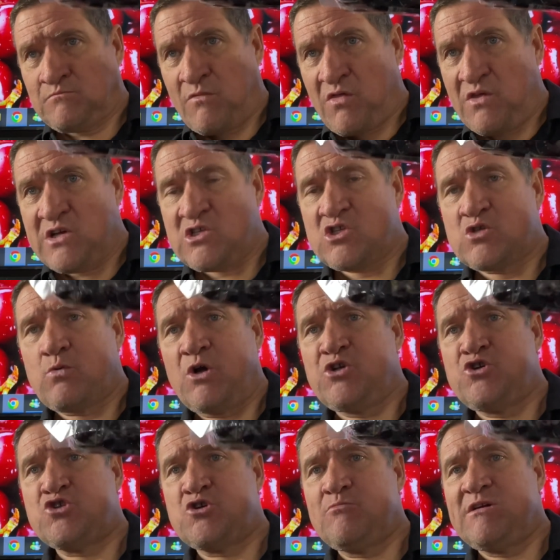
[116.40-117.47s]
this is what
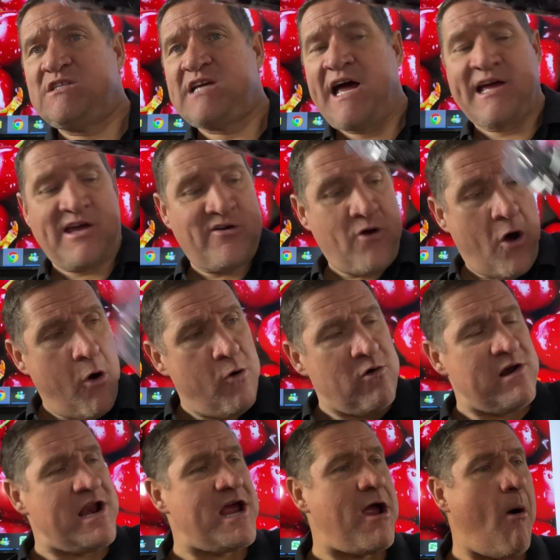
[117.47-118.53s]
you should be taking.
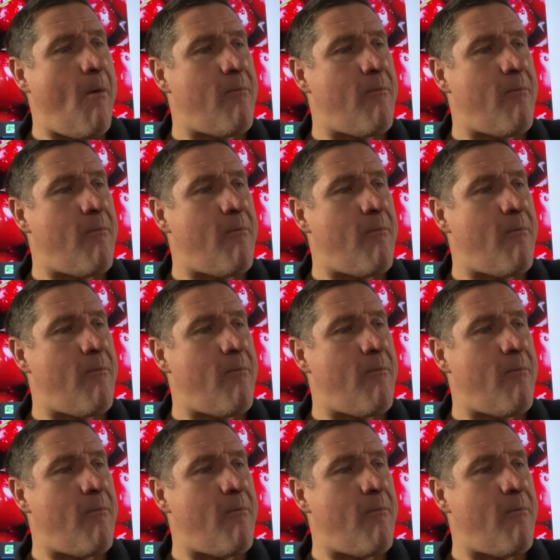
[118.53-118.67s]
Only